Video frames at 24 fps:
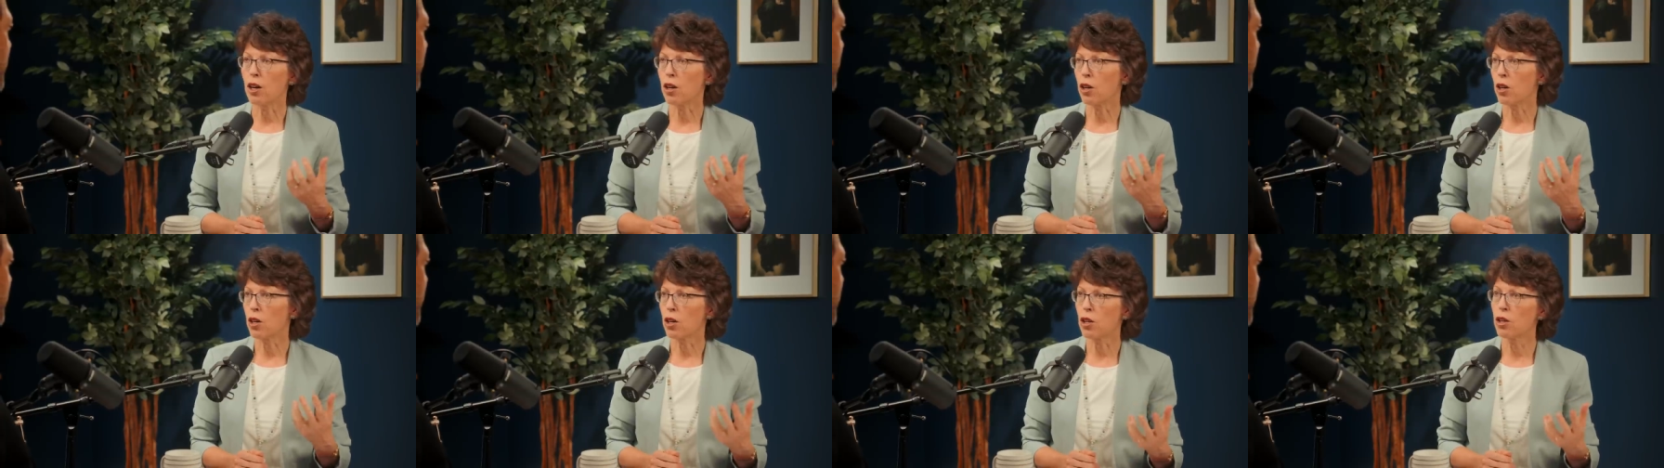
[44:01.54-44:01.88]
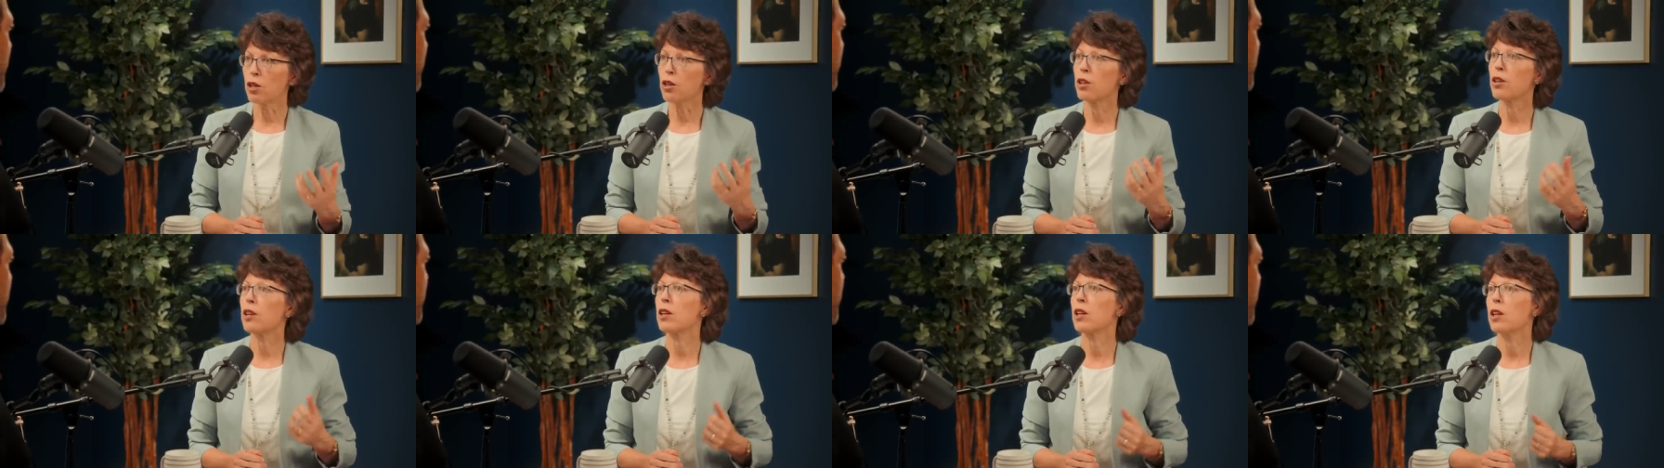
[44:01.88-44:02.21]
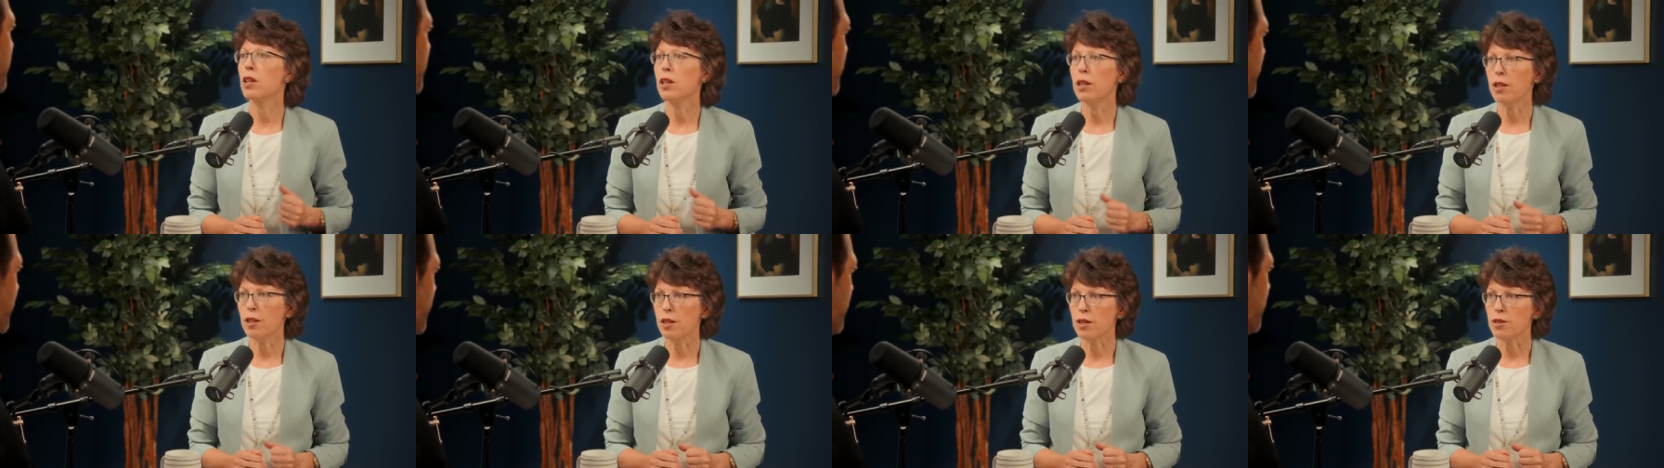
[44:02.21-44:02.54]
a hurt
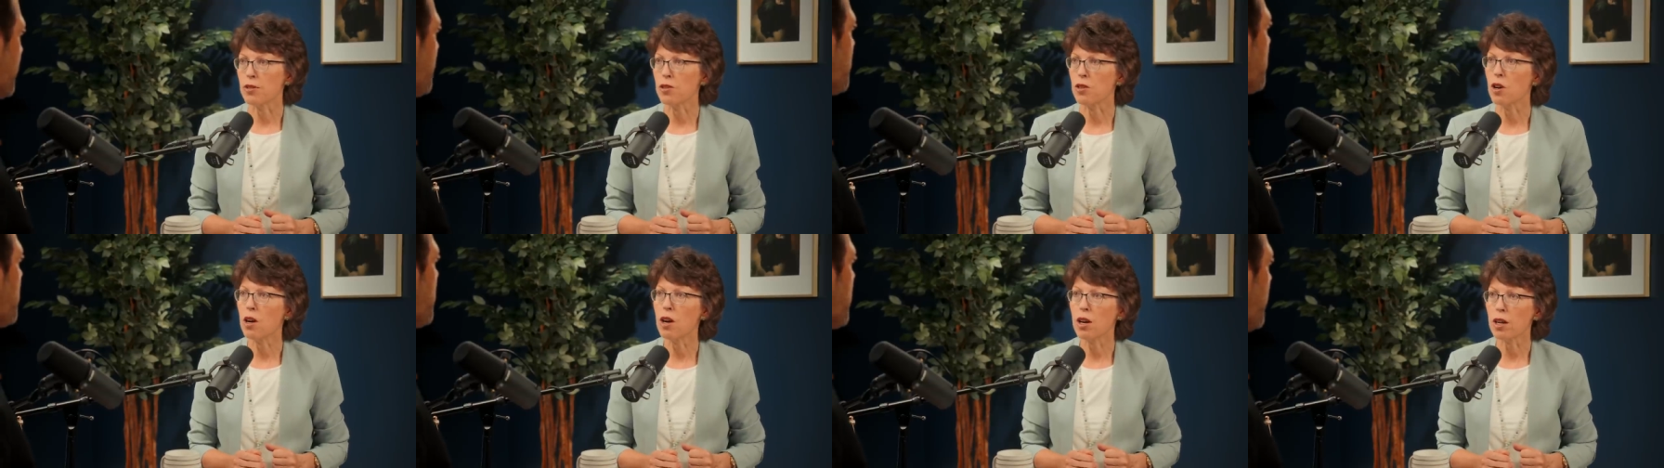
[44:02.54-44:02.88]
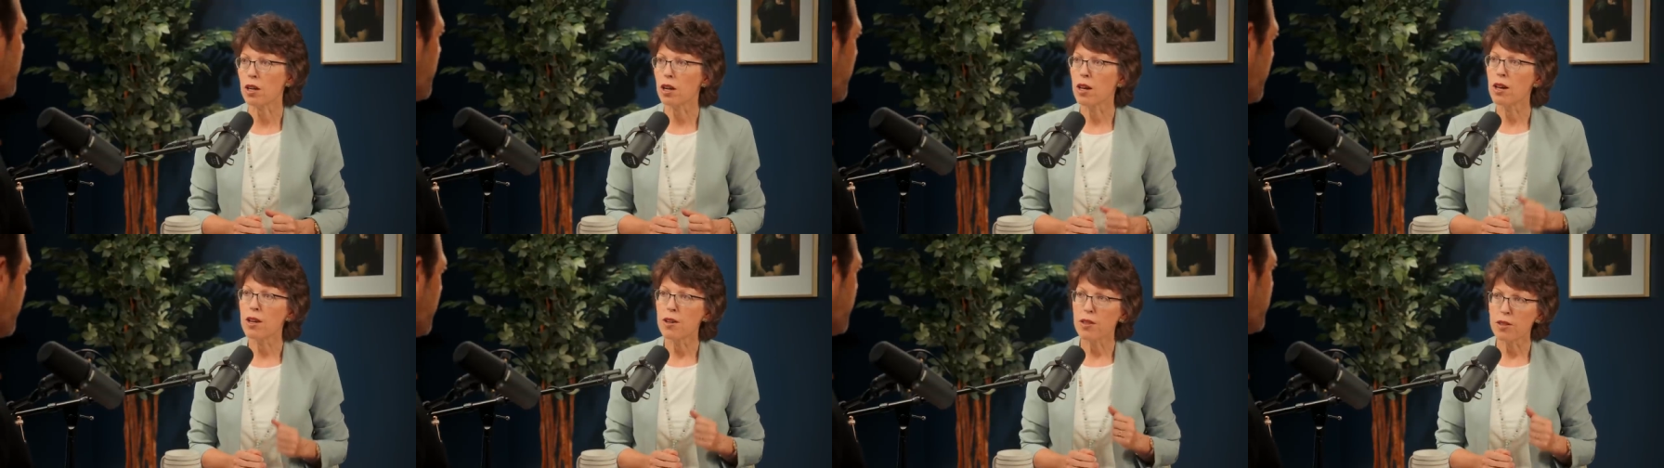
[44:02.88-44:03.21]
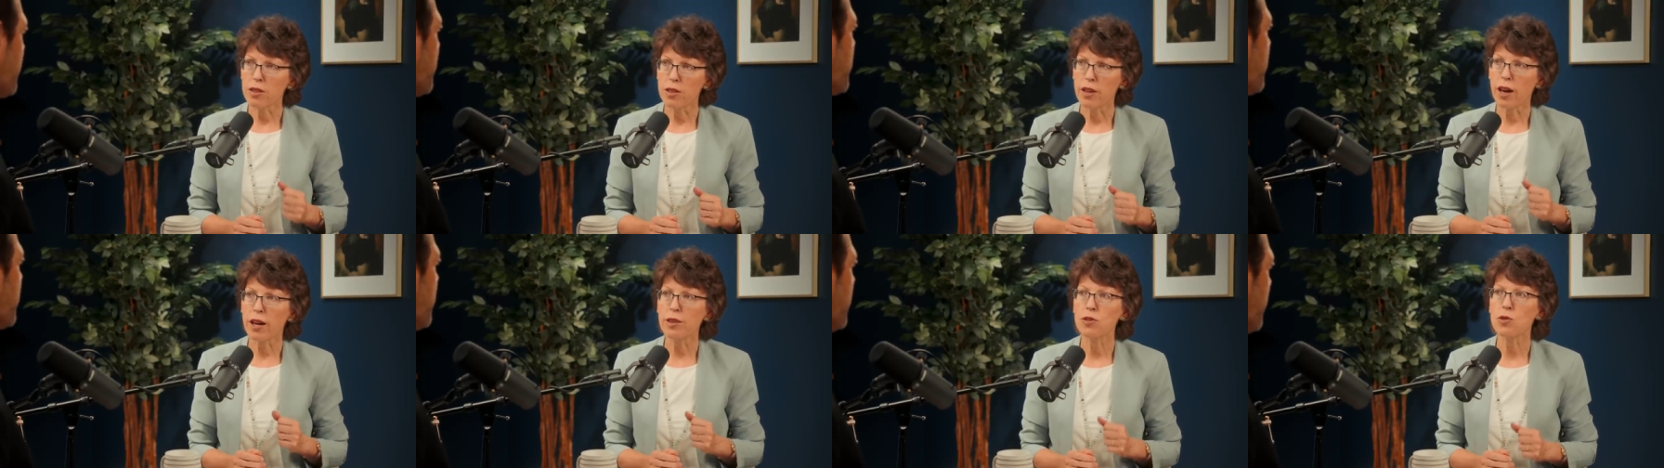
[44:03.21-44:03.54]
in his heart
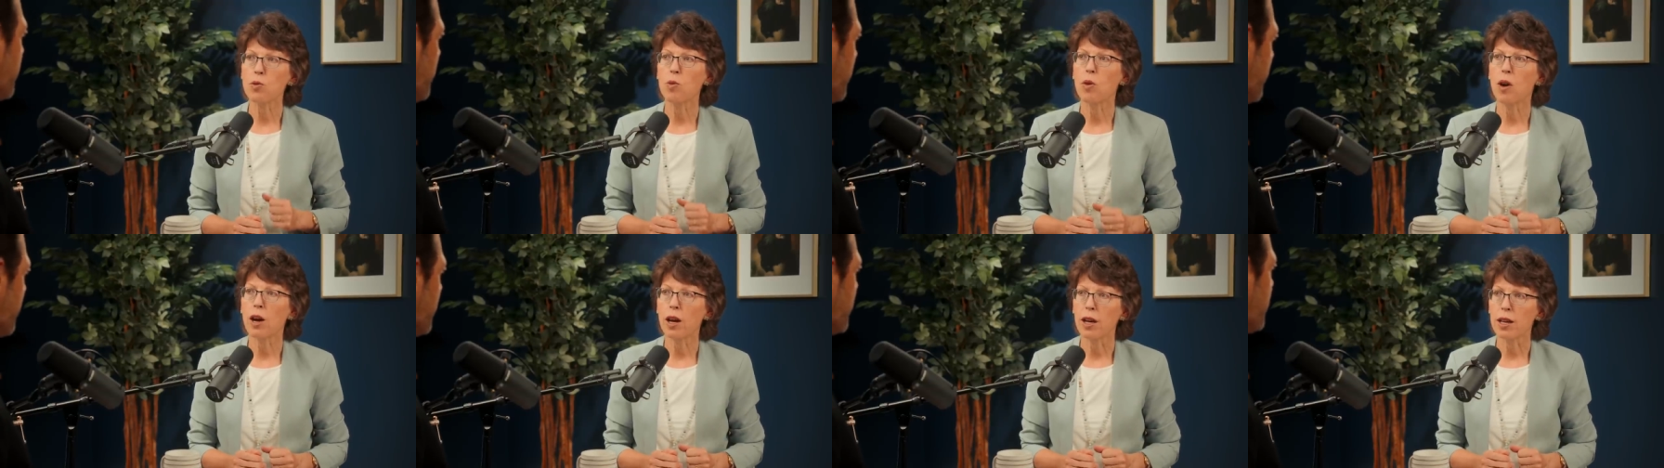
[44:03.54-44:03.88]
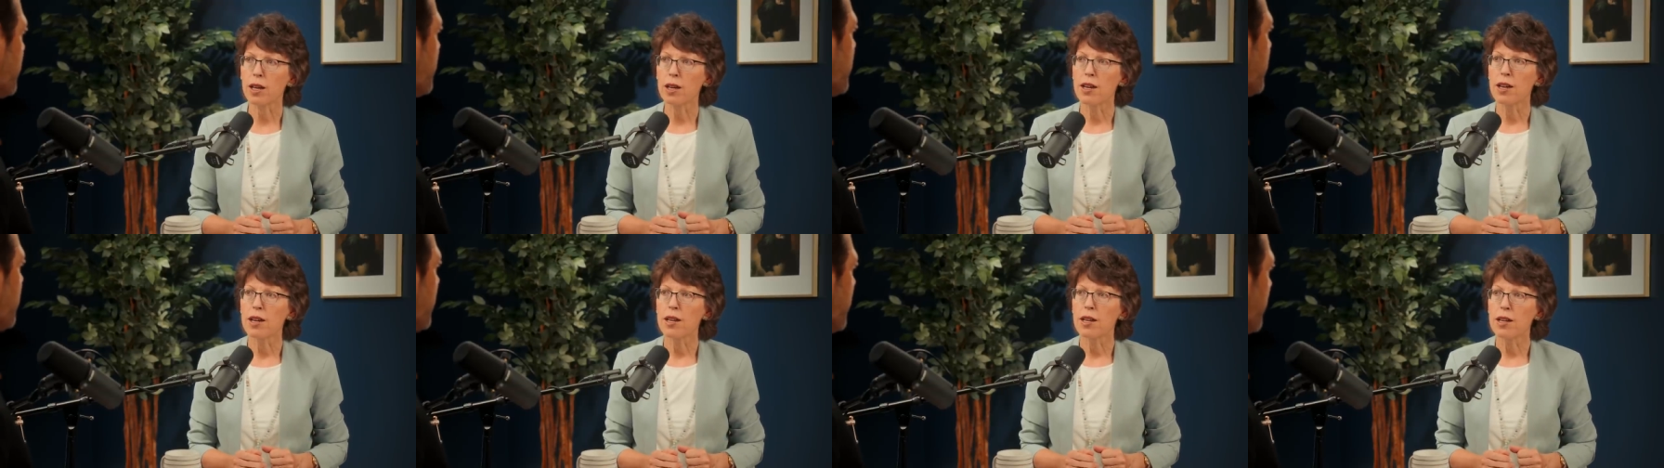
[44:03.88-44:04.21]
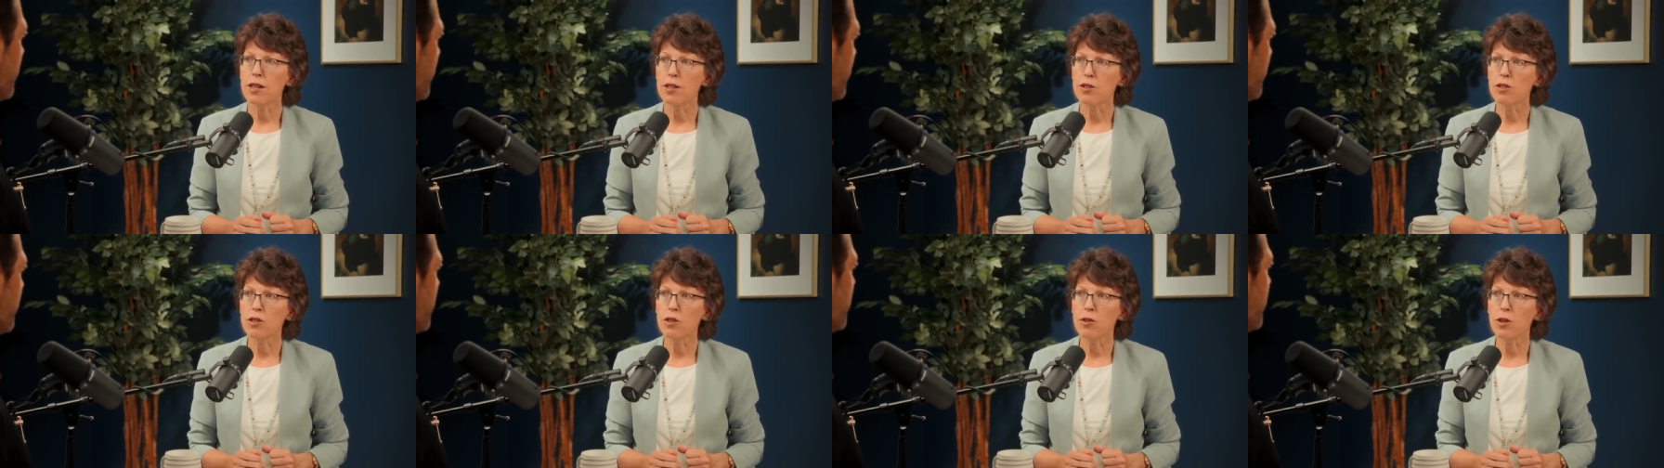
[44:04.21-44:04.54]
that's why
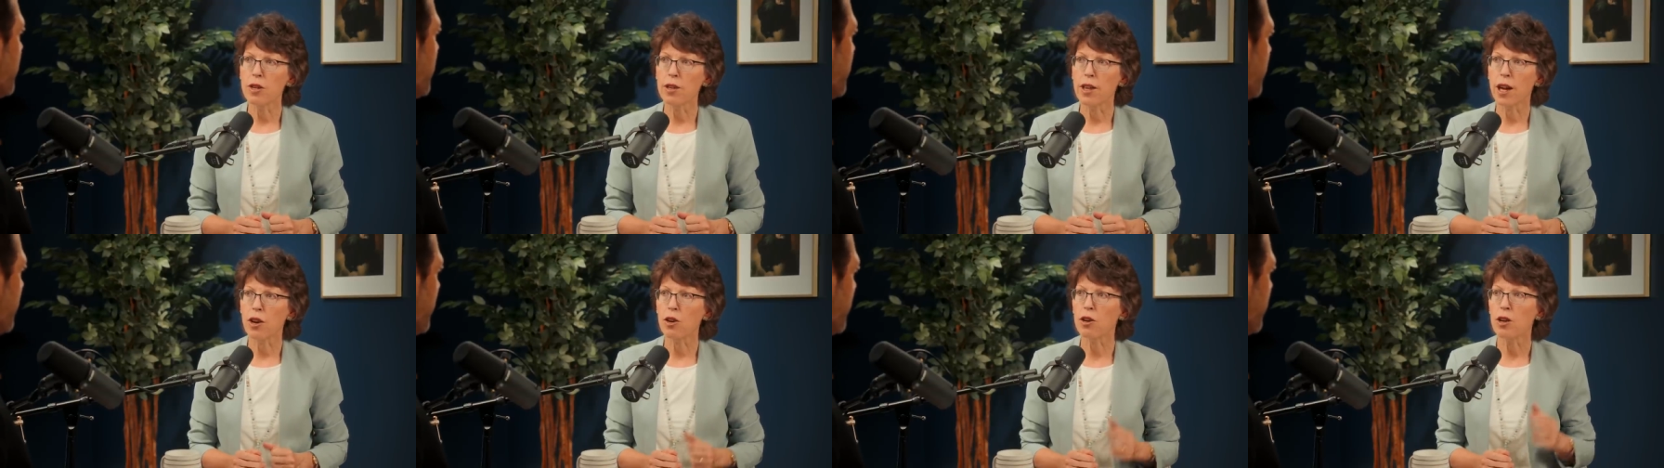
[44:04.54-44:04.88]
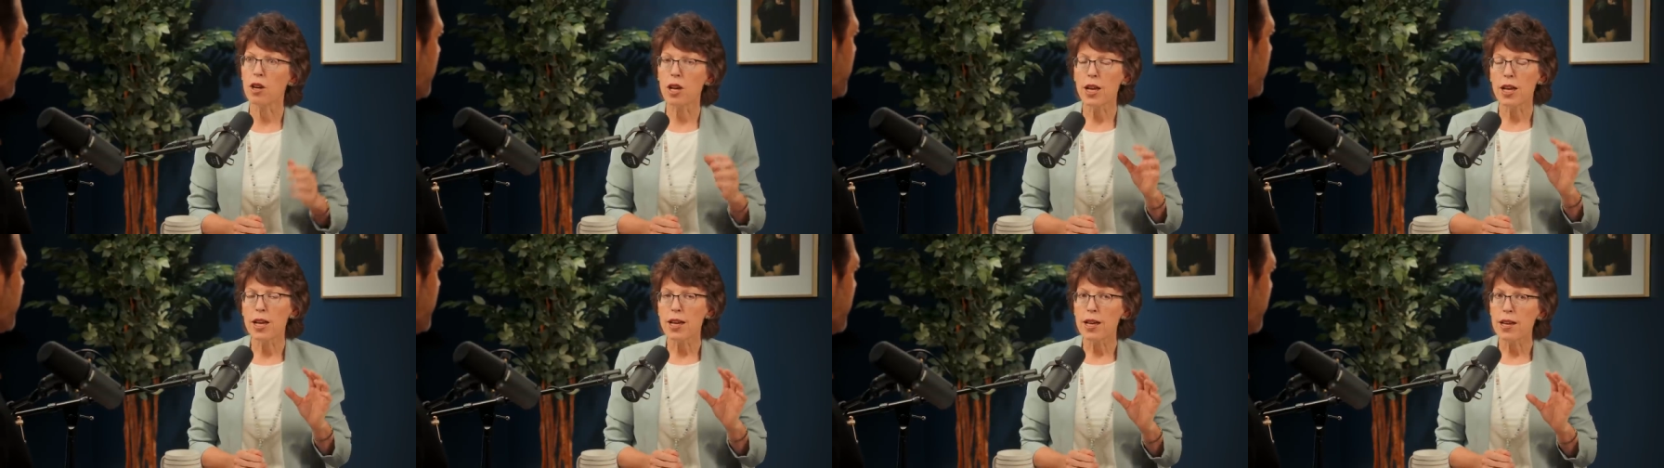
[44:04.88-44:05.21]
he's doing that or